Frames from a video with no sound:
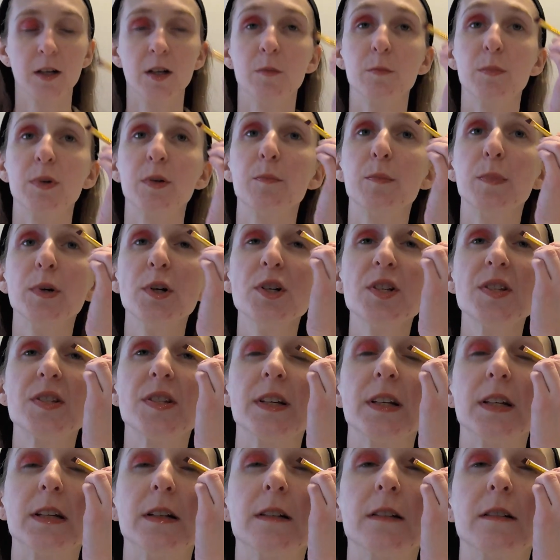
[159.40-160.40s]
But
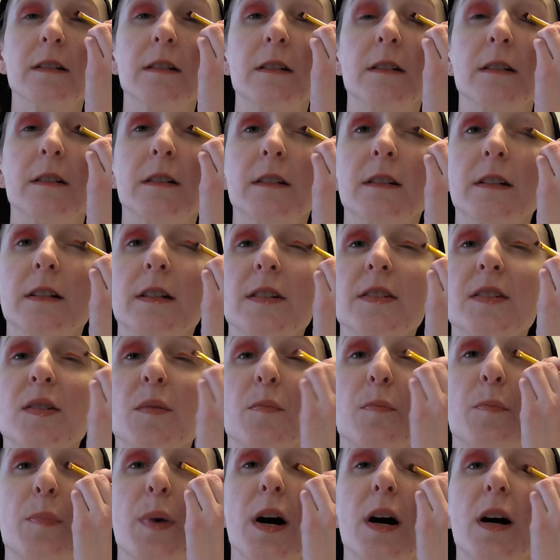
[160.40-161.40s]
mercy is
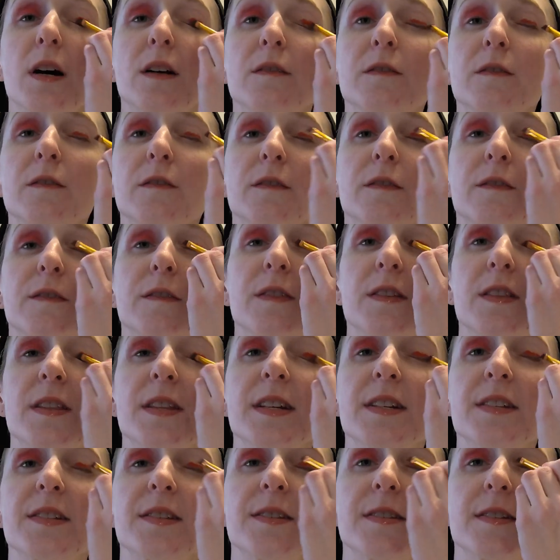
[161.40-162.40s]
above
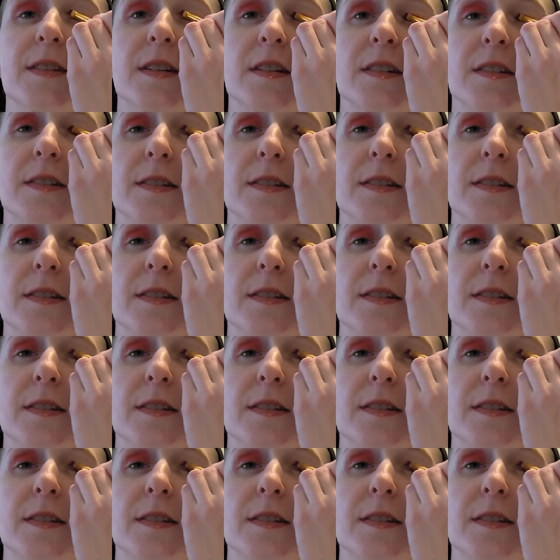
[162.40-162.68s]
this